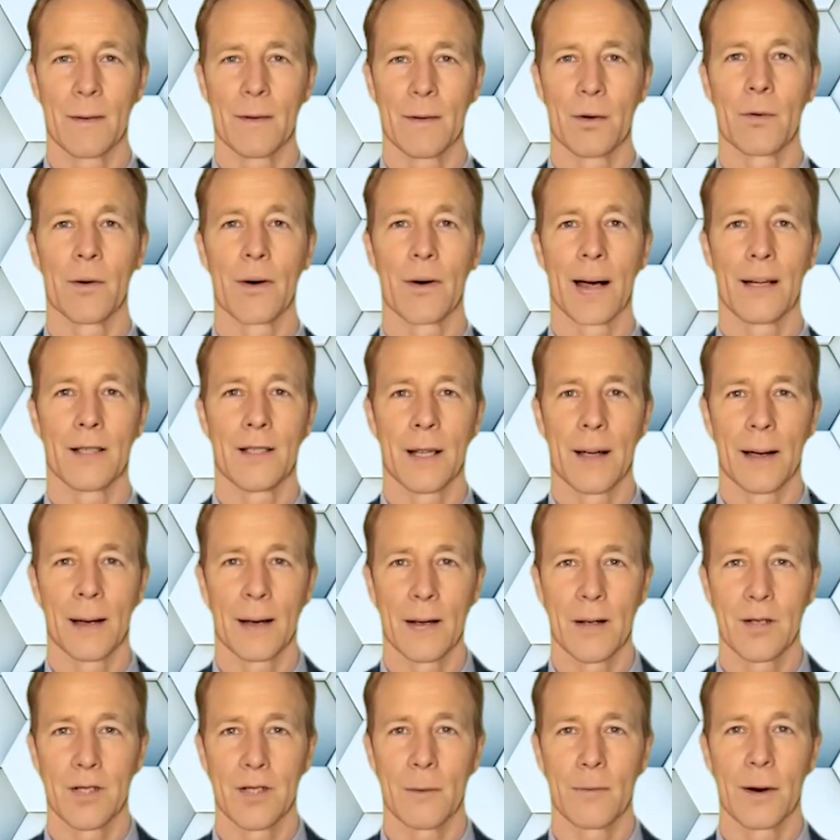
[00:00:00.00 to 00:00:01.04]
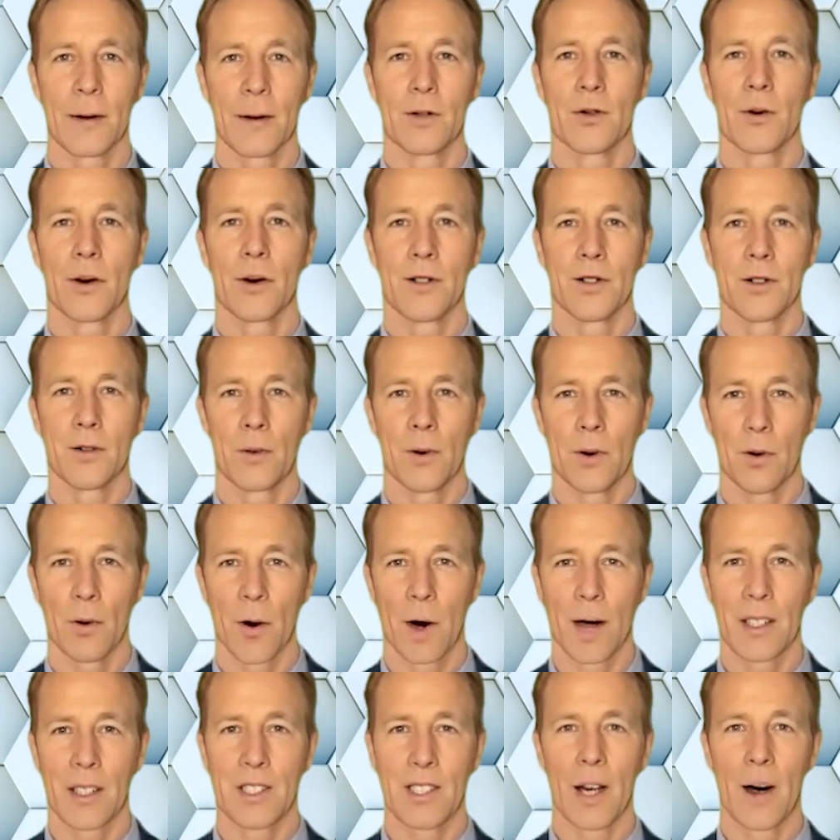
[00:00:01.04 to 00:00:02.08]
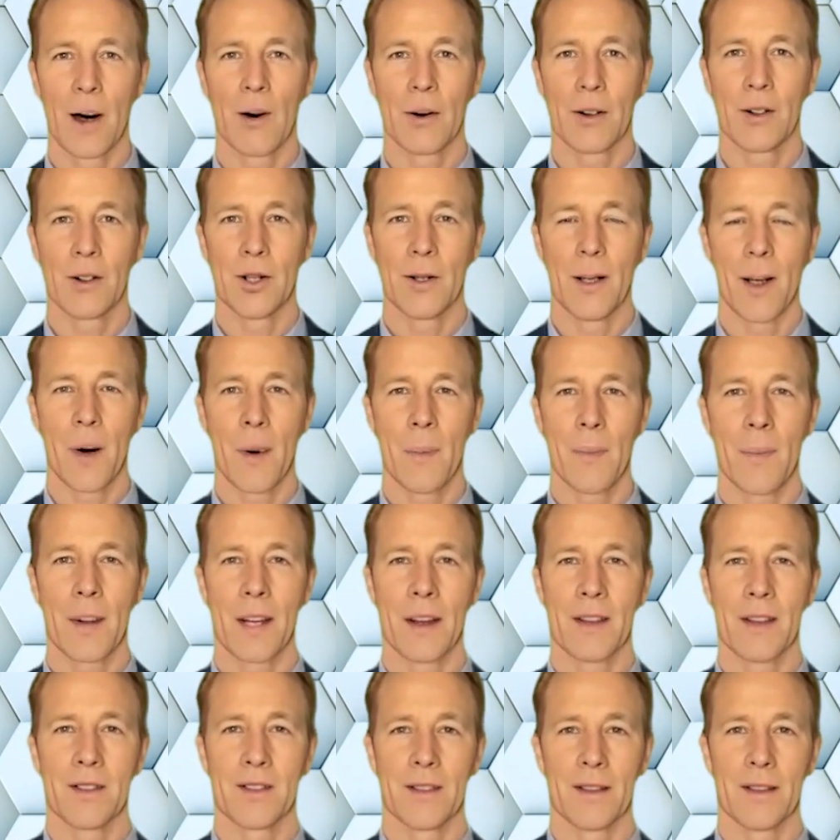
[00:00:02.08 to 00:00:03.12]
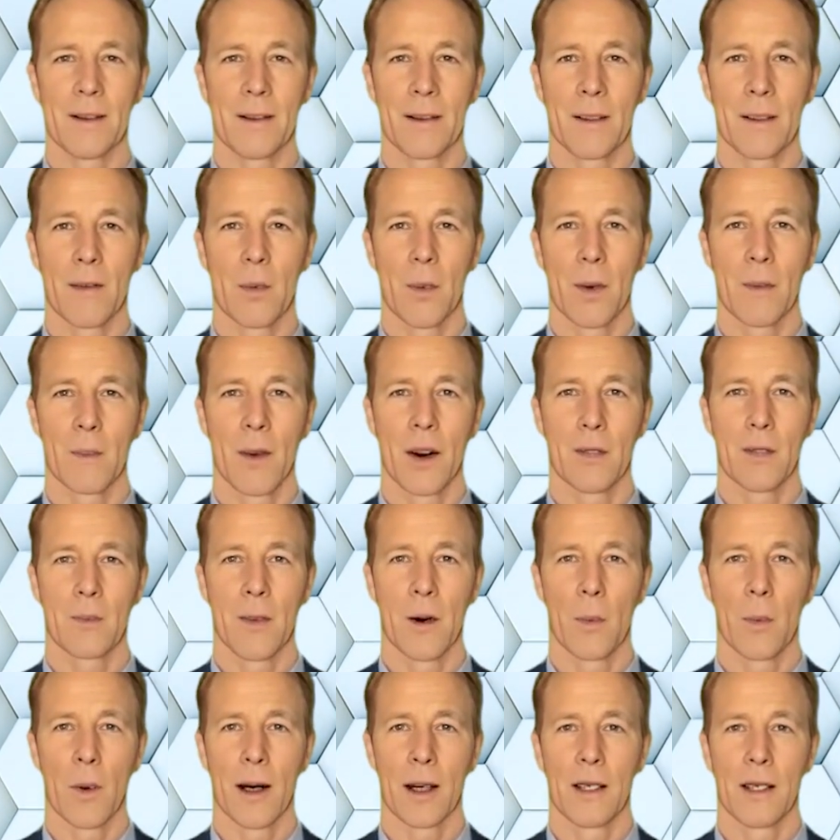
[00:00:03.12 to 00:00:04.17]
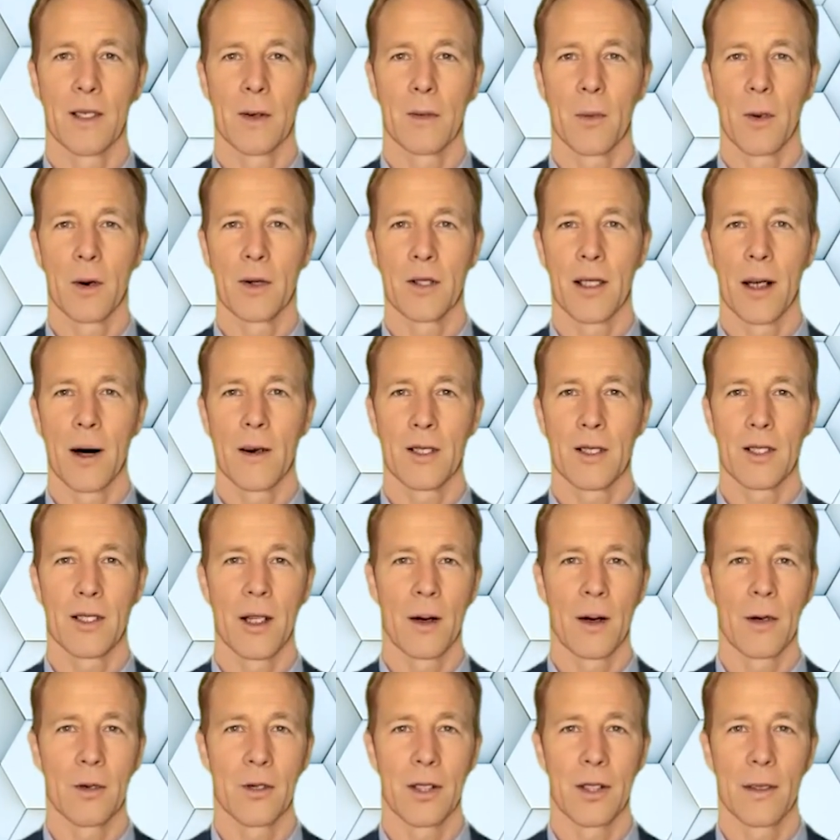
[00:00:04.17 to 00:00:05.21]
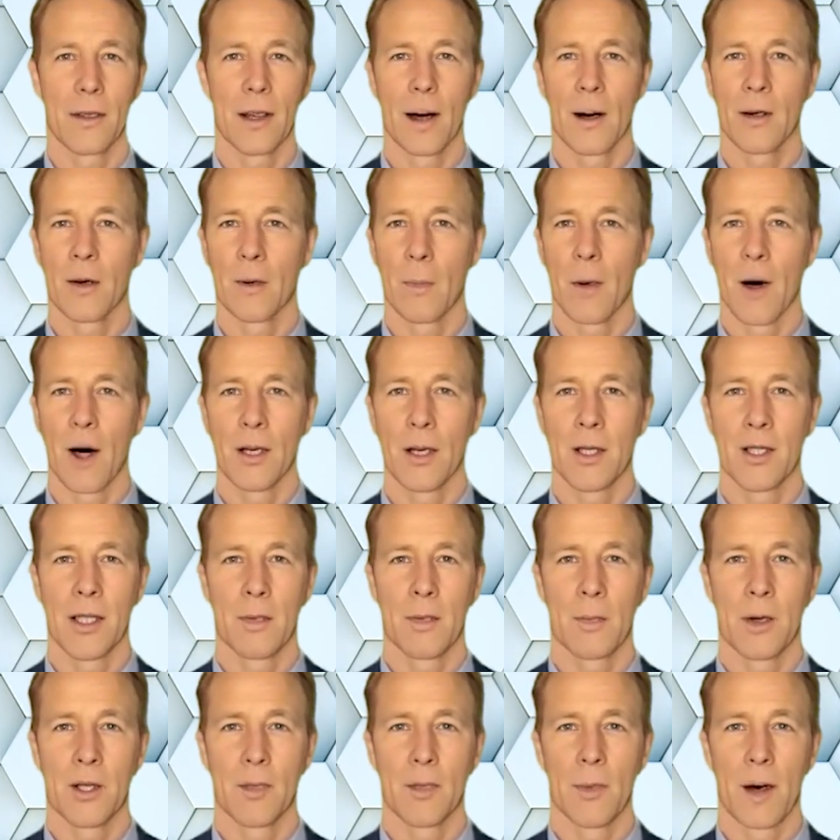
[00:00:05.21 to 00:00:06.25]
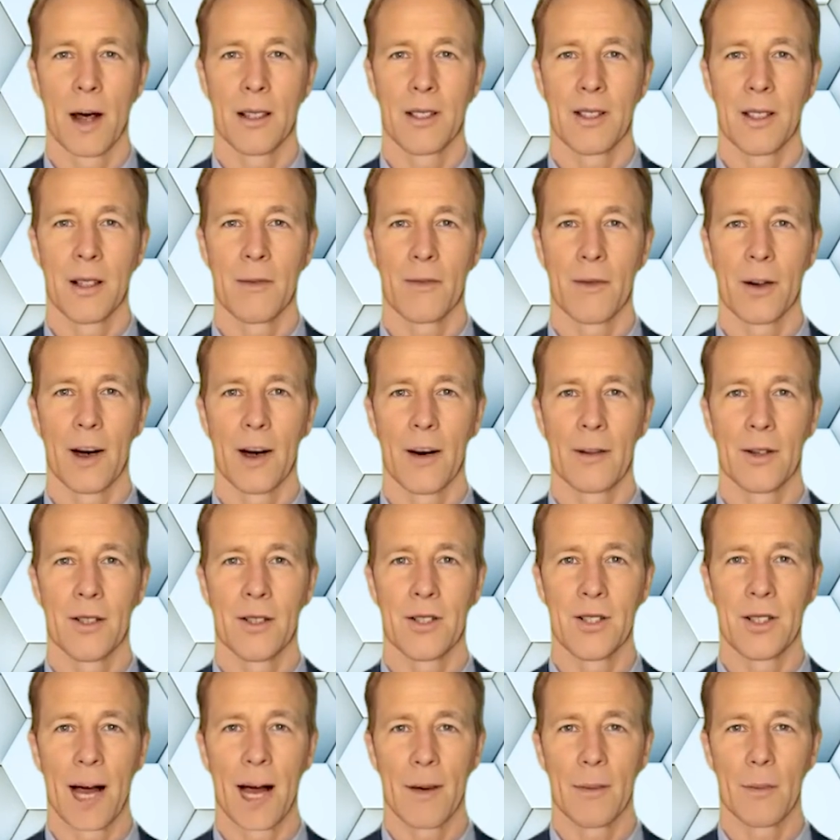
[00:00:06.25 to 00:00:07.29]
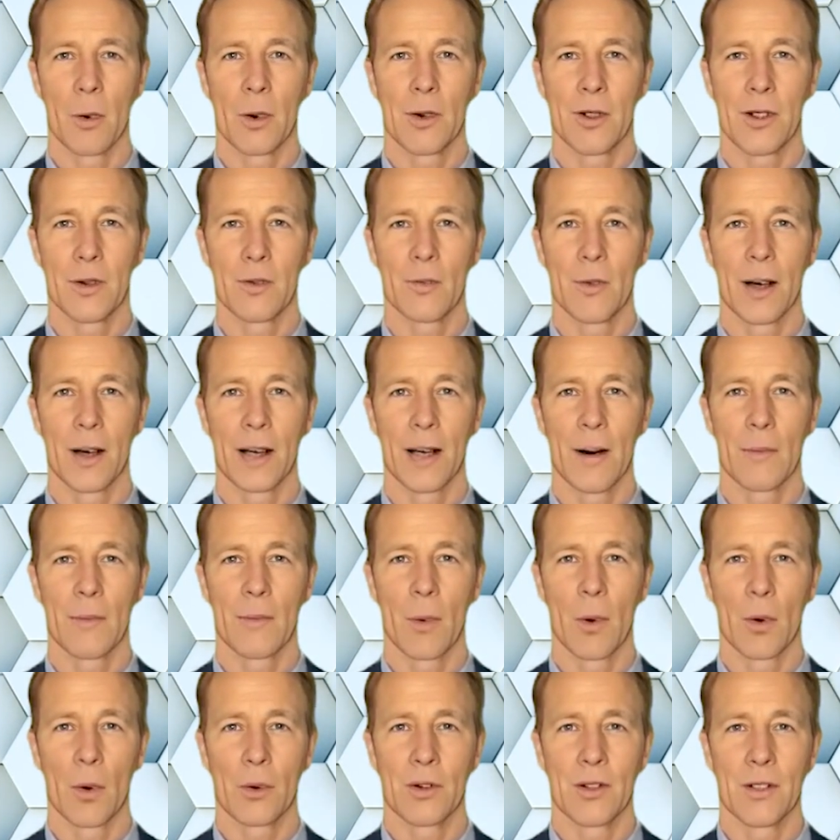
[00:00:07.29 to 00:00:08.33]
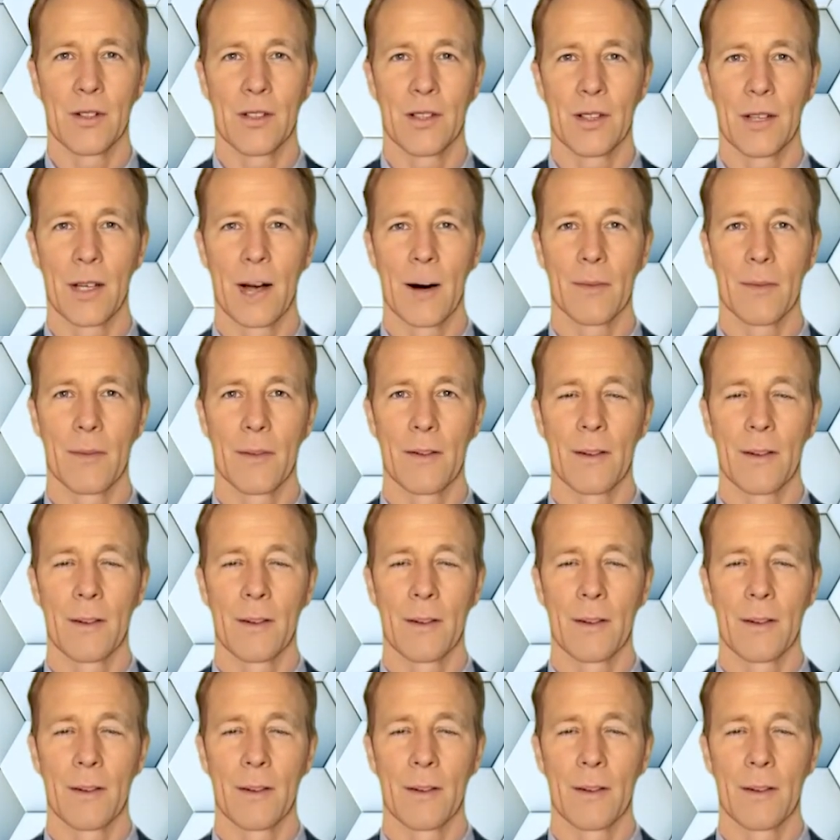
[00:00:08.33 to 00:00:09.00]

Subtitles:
Creating a list of interests requires courage and openness. We must be willing to put ourselves in the other party's perspective and understand what is really important to them.